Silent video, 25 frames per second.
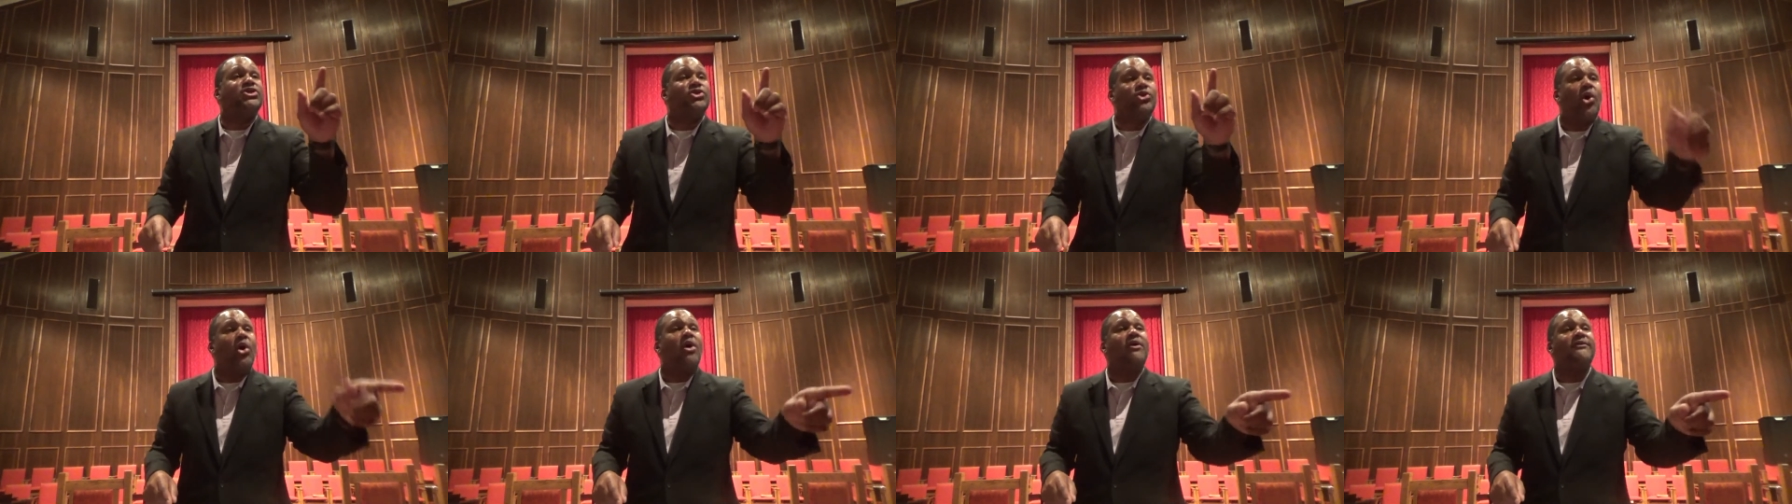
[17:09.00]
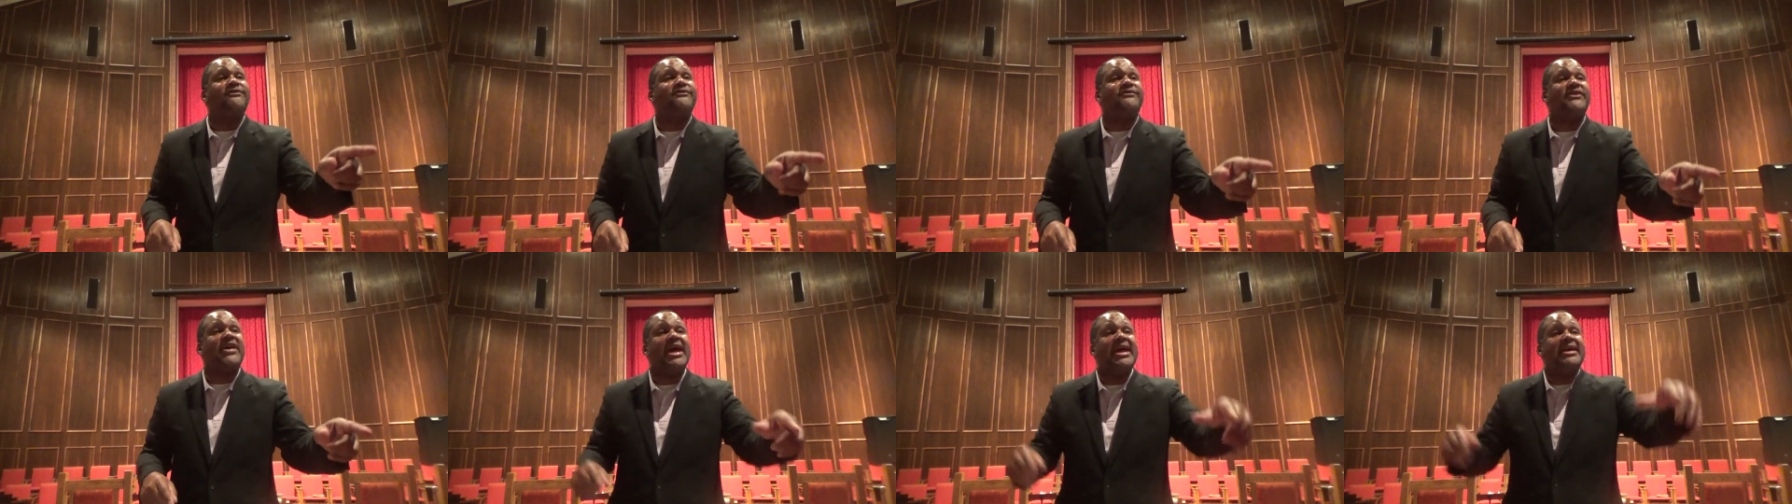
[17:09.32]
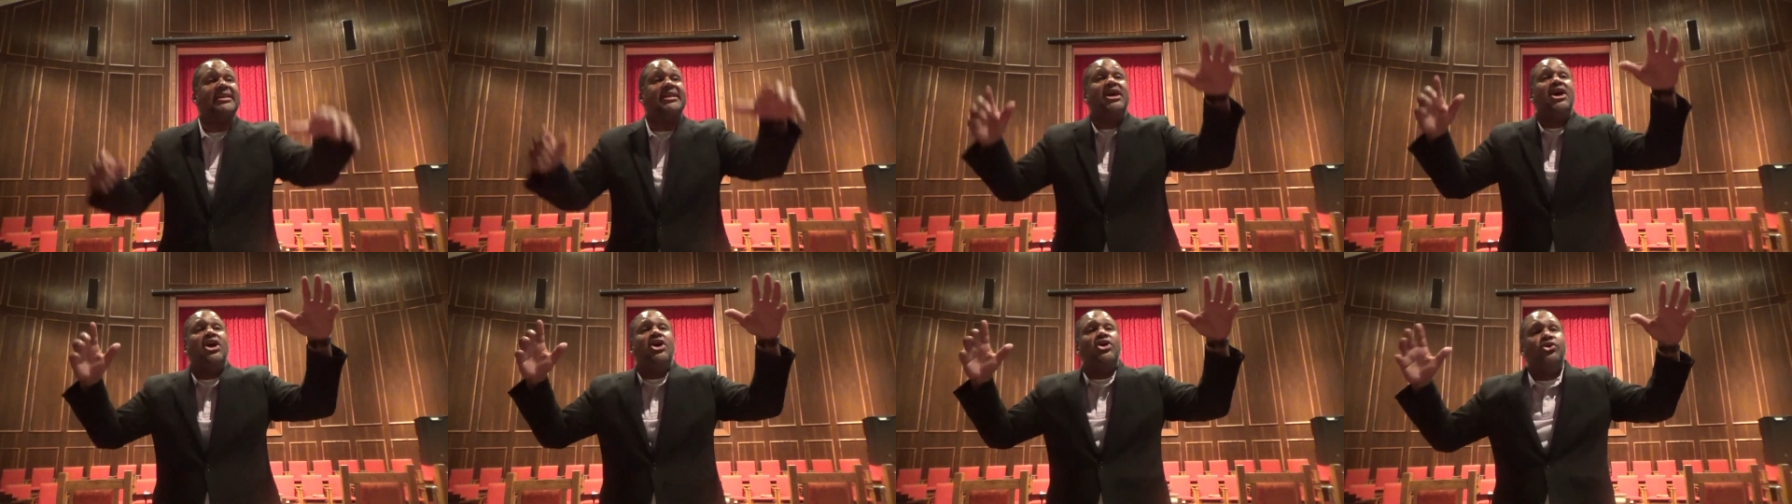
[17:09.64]
your
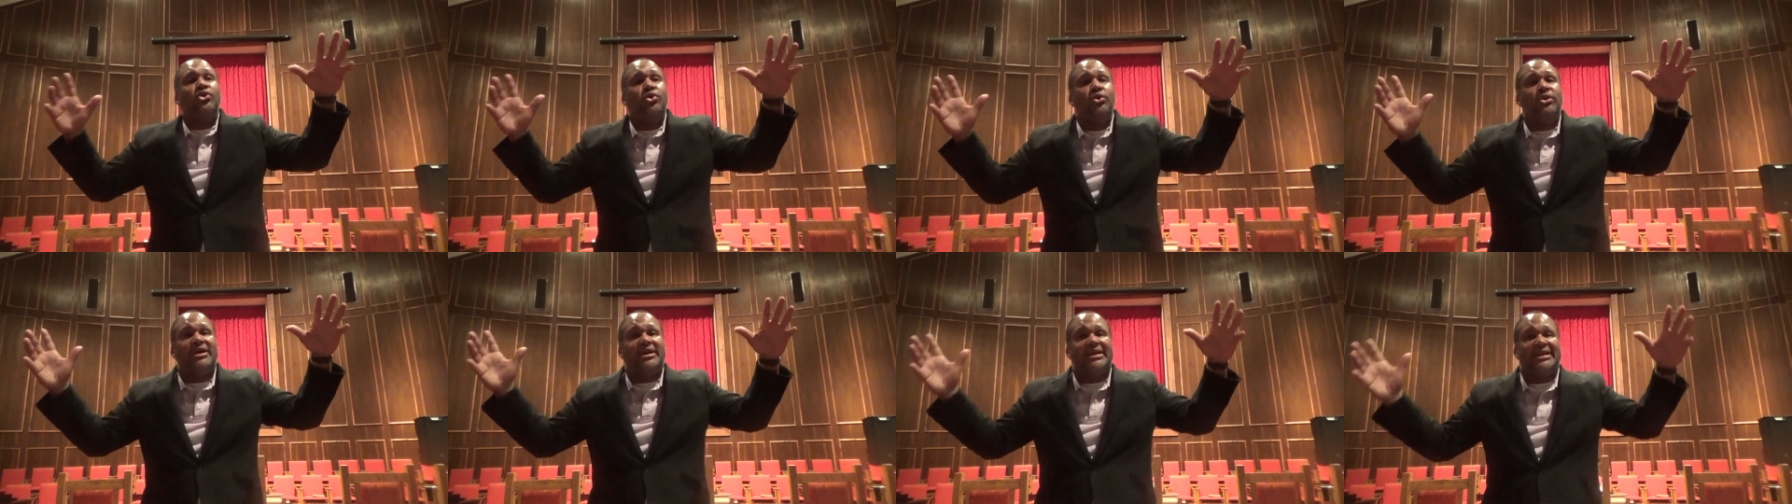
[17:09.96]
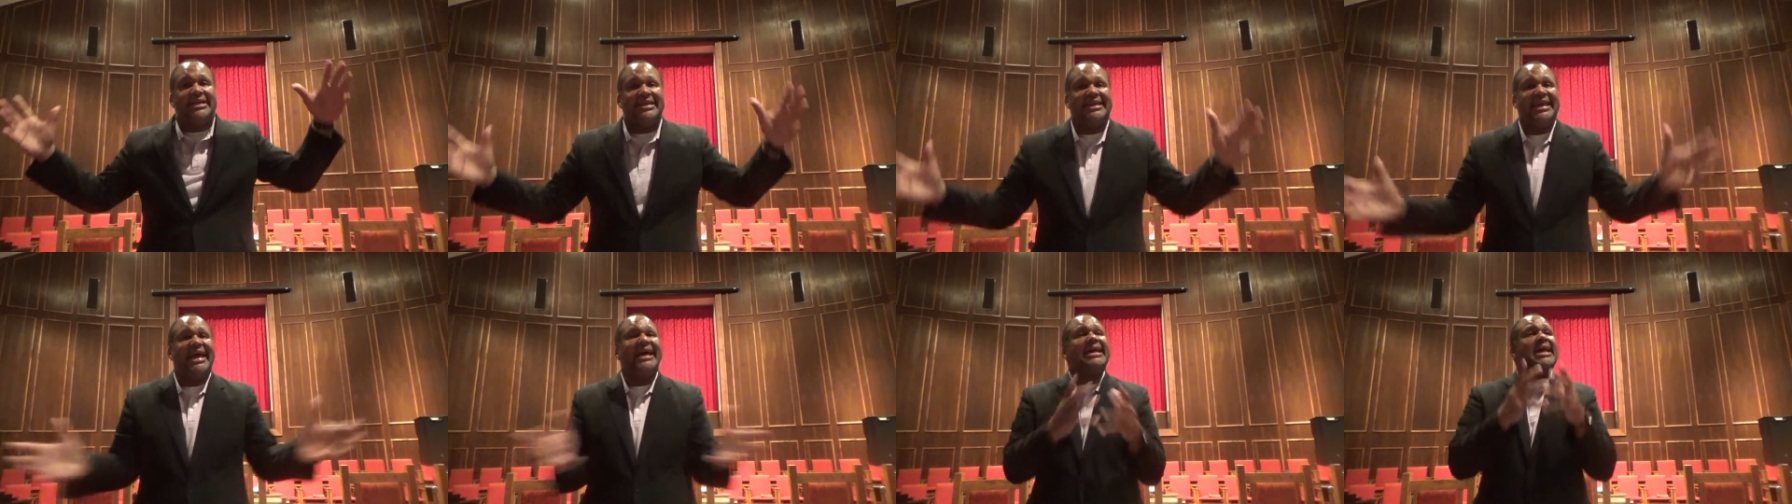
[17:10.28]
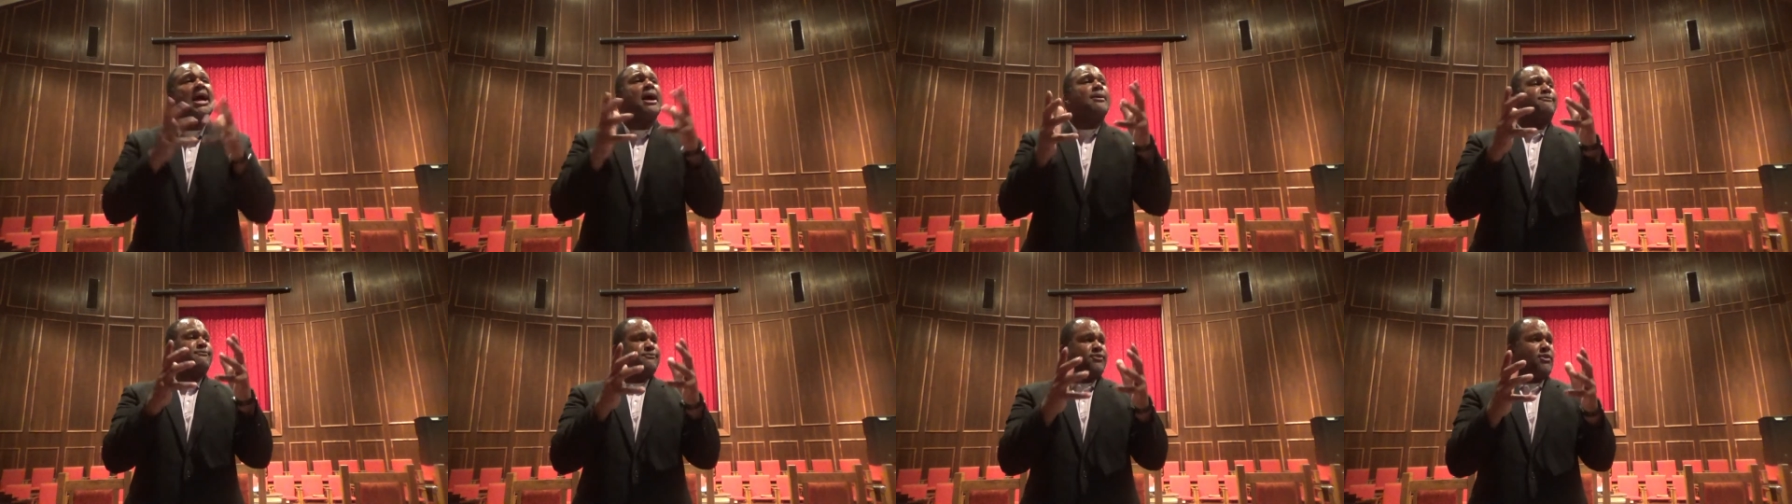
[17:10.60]
faith, you could get
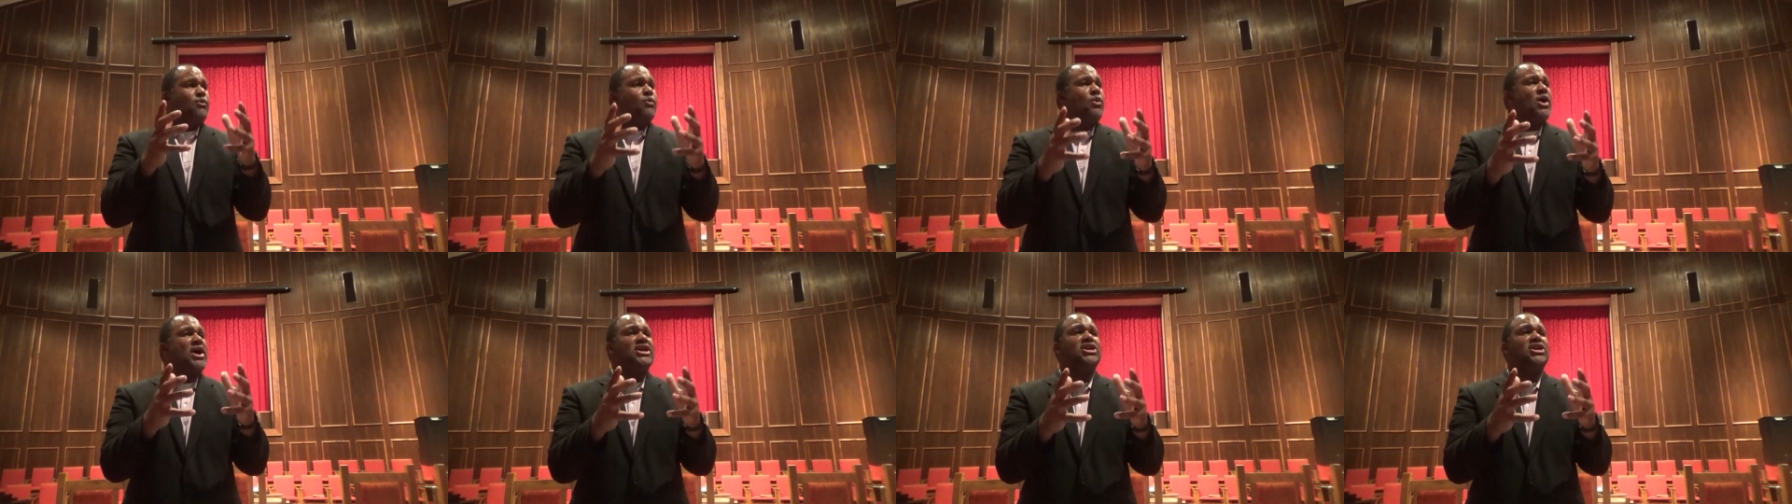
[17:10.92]
up from where